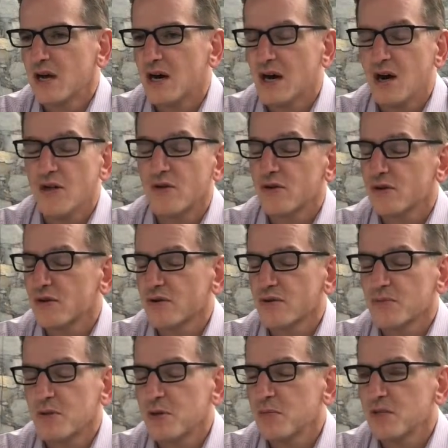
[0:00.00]
other
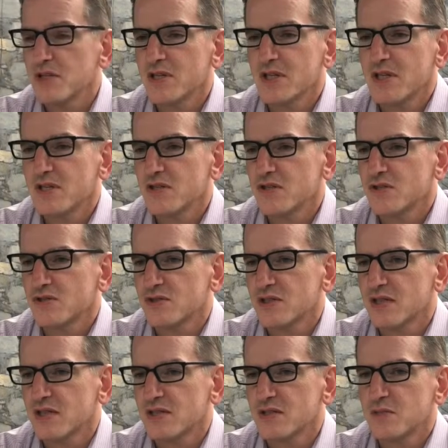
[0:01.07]
people in the
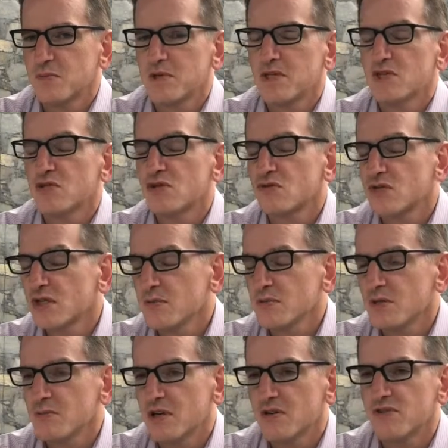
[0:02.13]
industry, and it's been
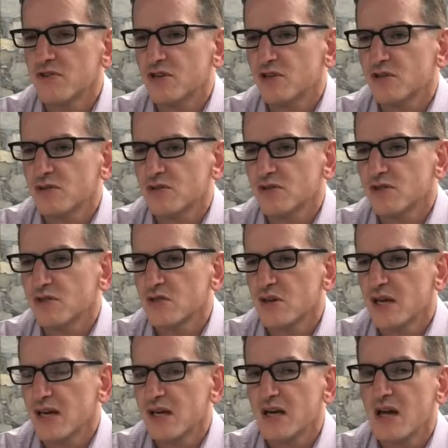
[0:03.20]
extremely beneficial. So
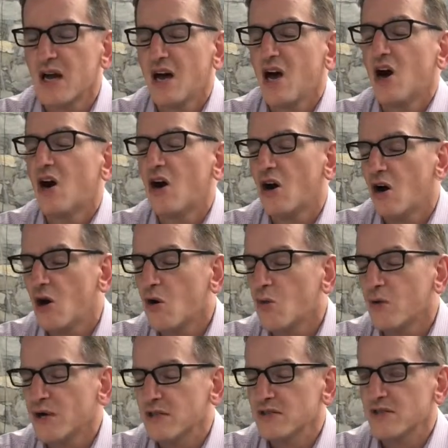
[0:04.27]
I
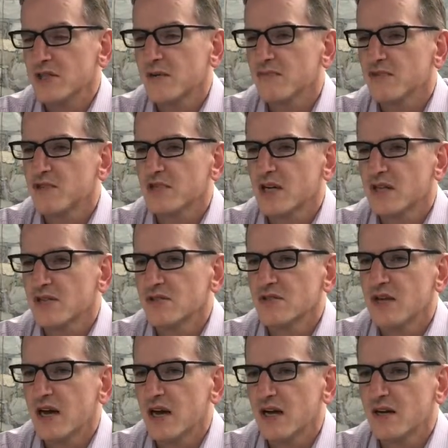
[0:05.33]
always emphasize
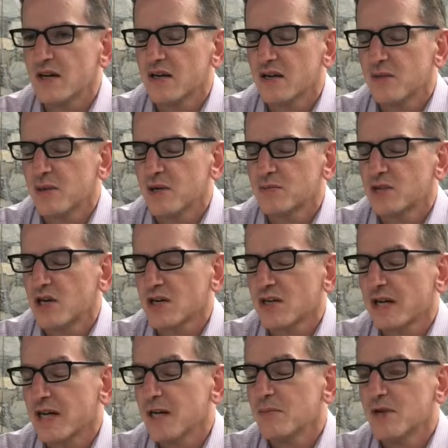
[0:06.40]
that uh, when I'm talking
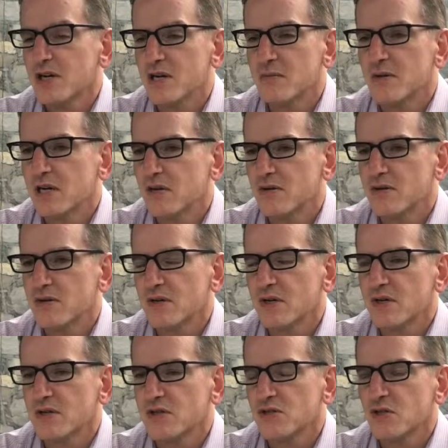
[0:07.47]
to anybody about
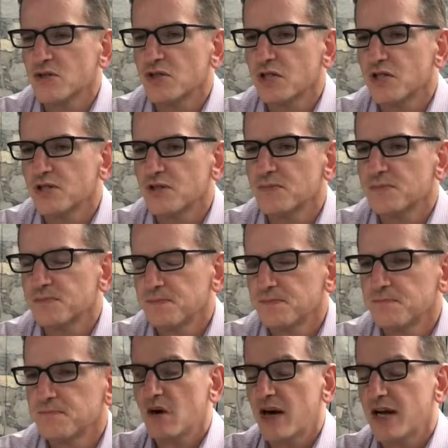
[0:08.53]
the association.
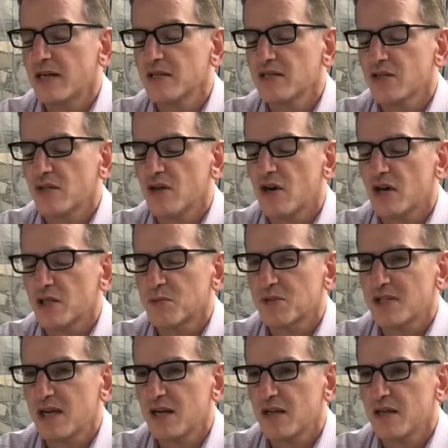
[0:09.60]
I consider
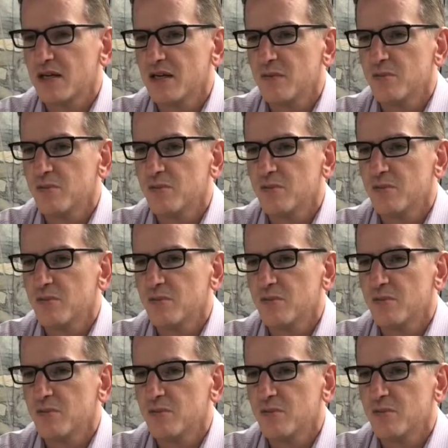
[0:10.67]
hospitality to